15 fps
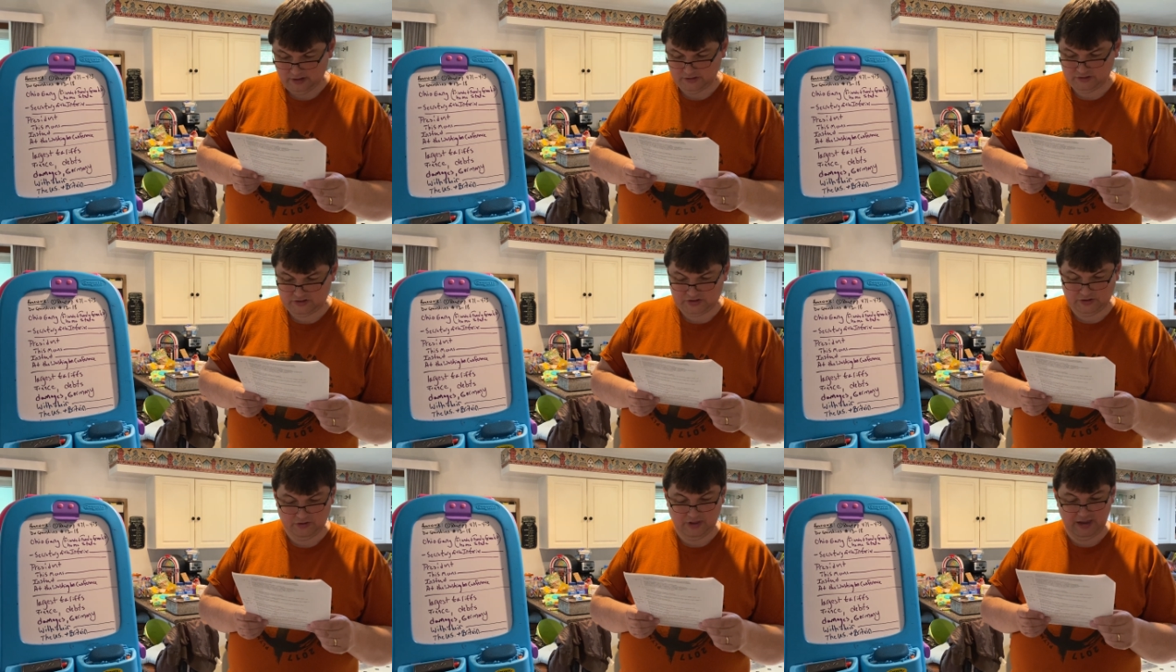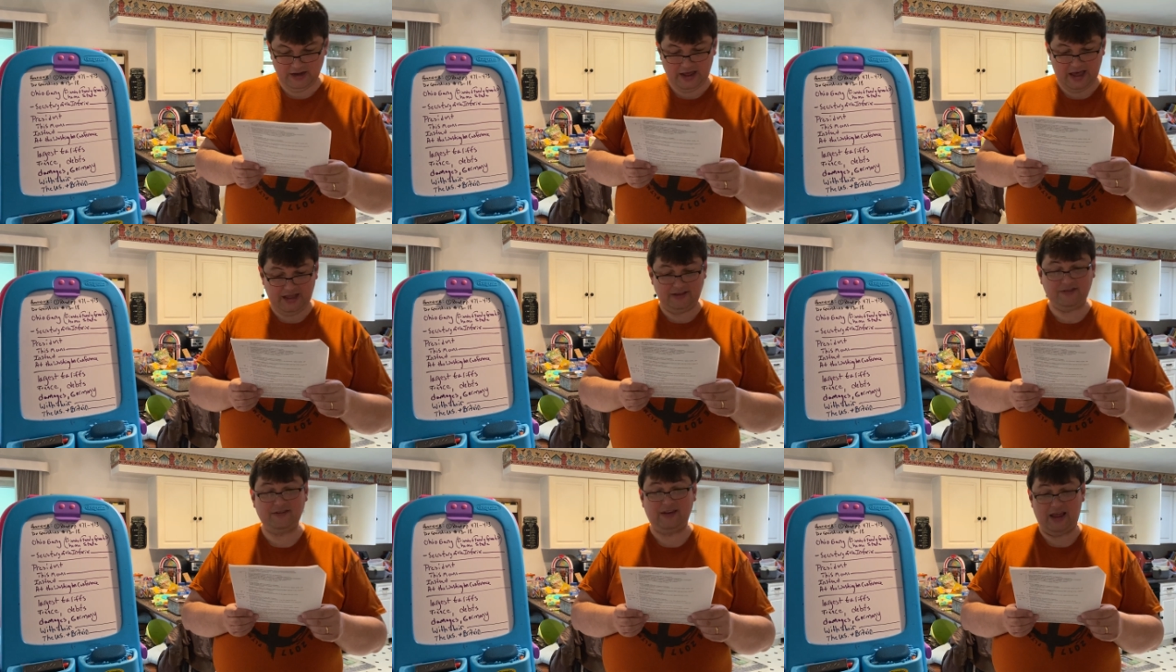to the
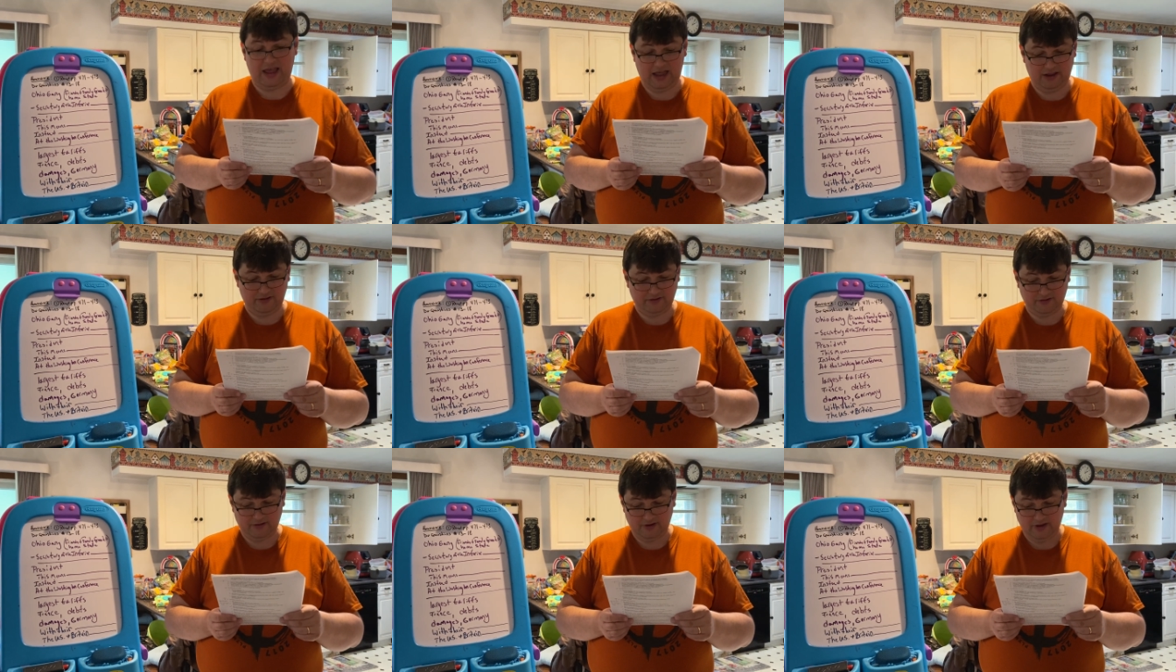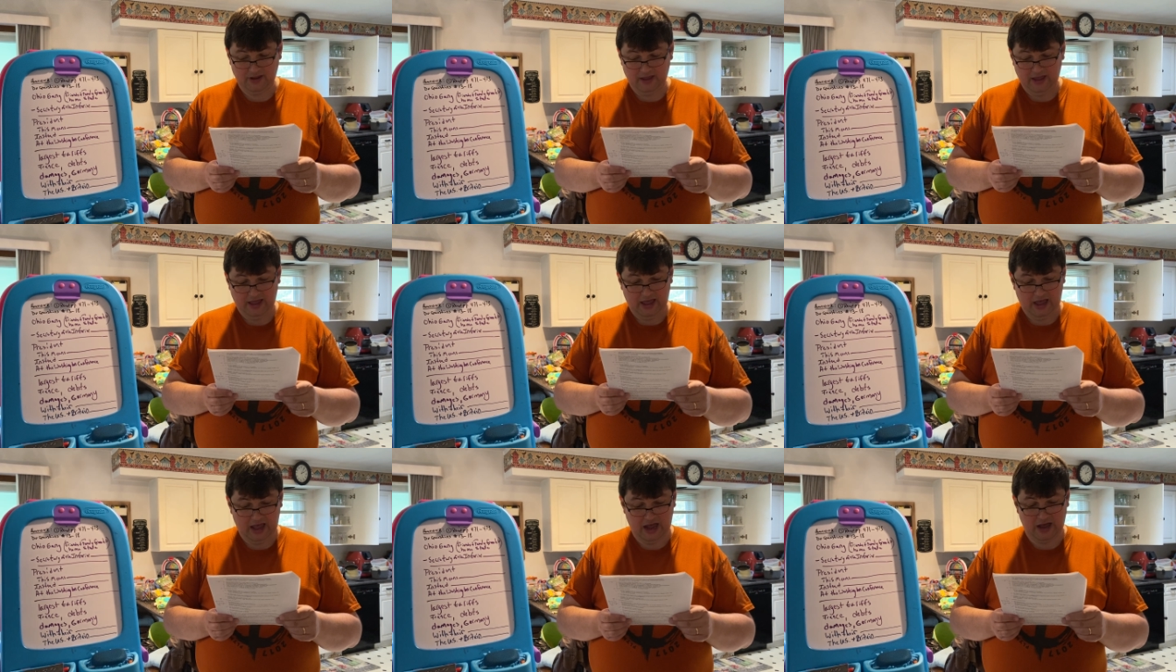United States,
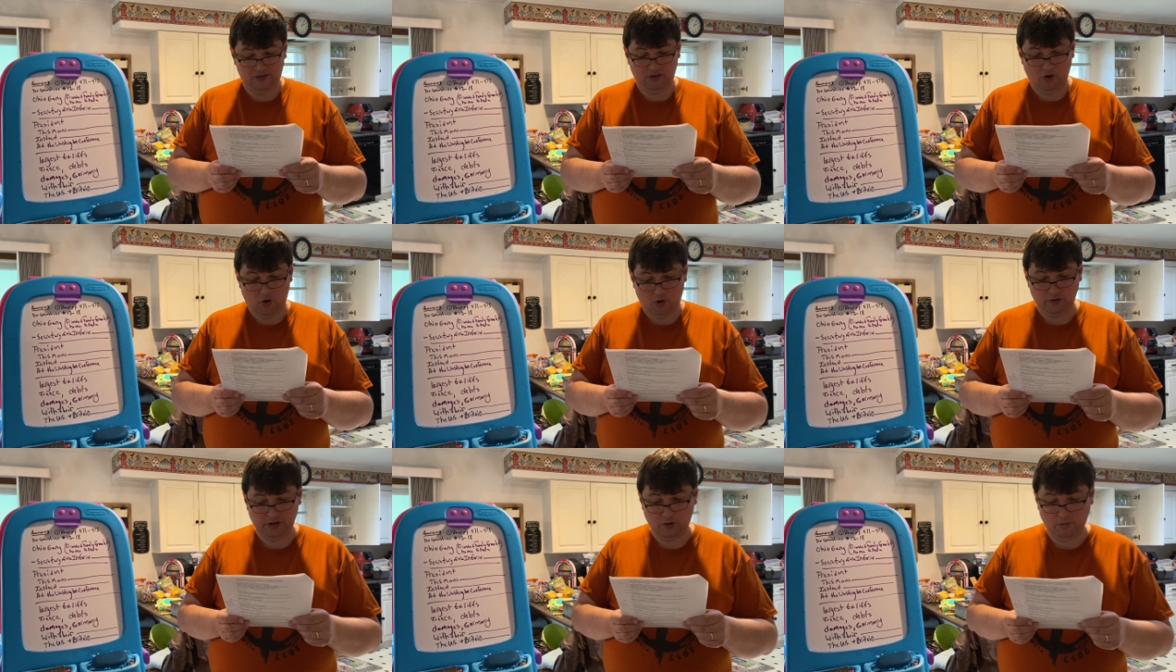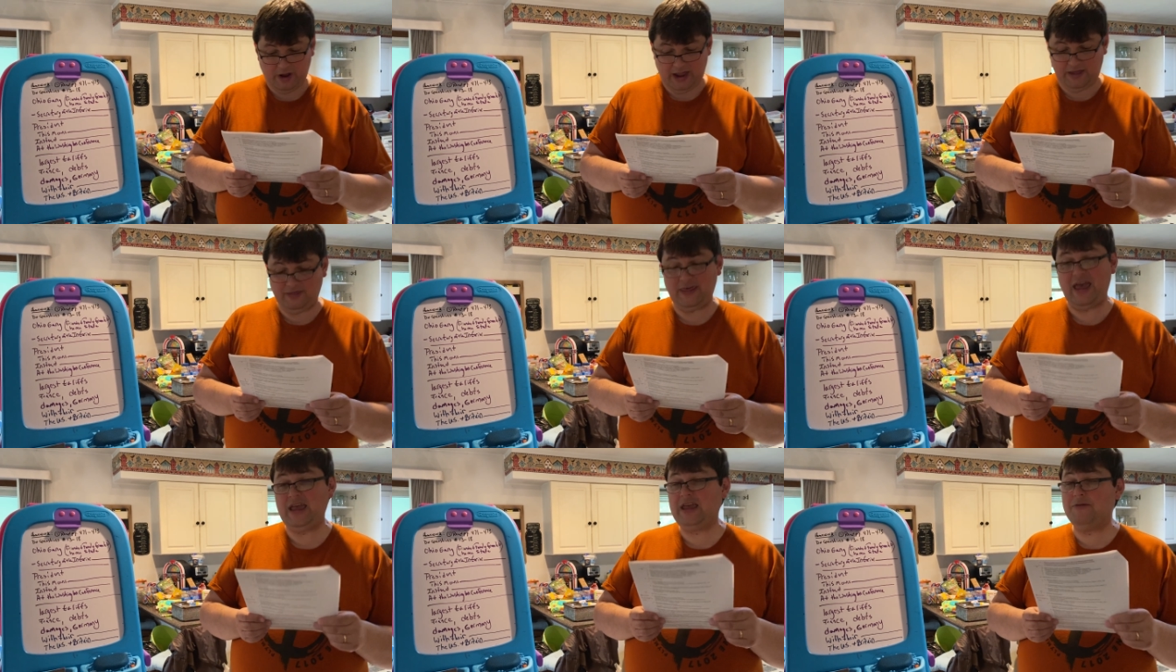and the only way
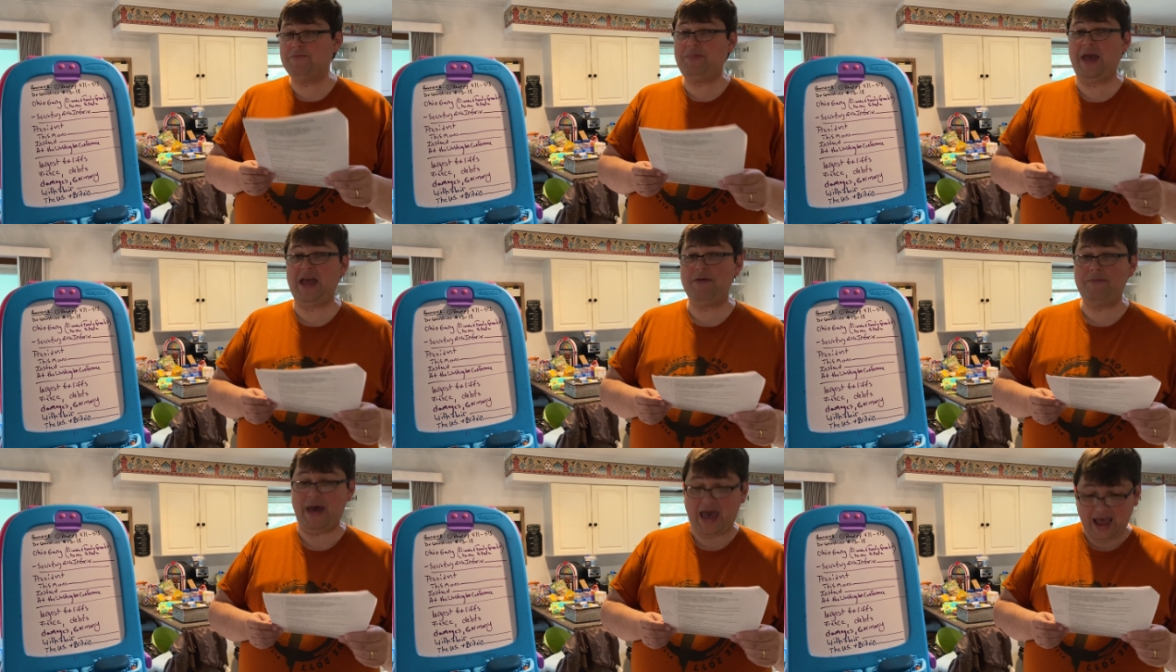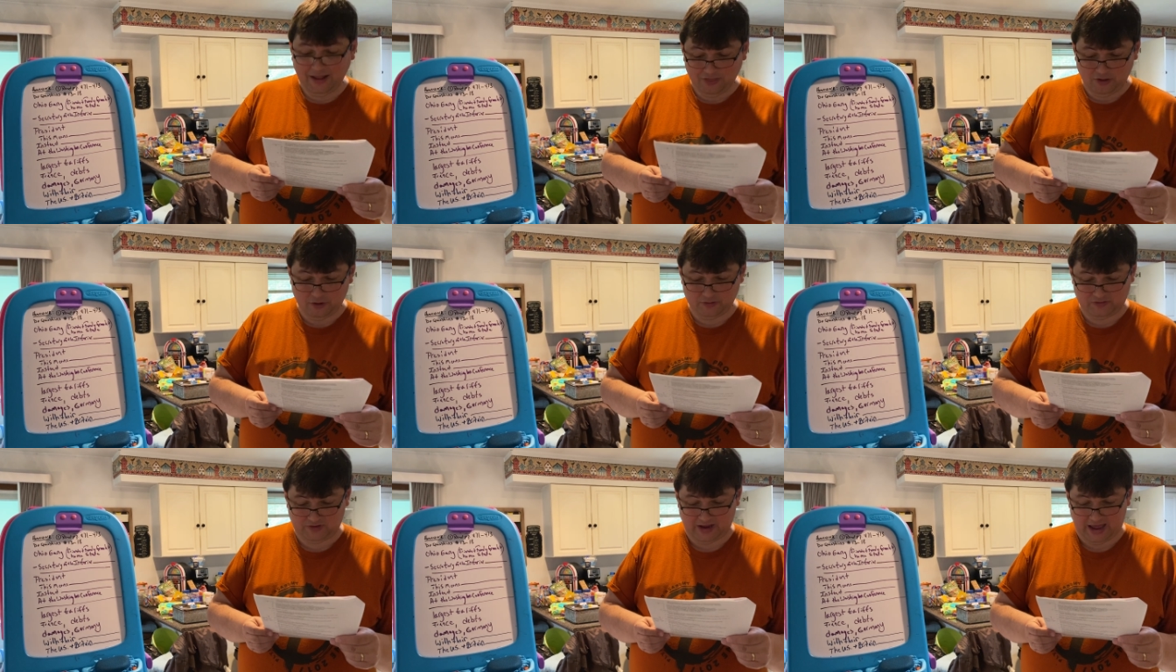they can pay back
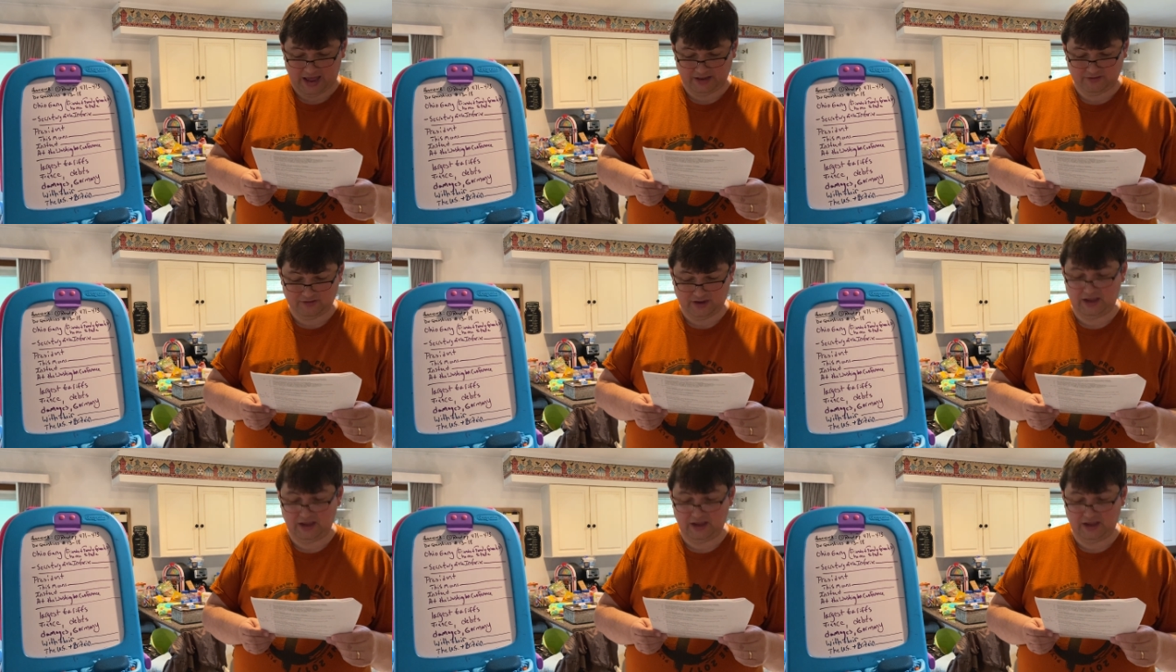those debts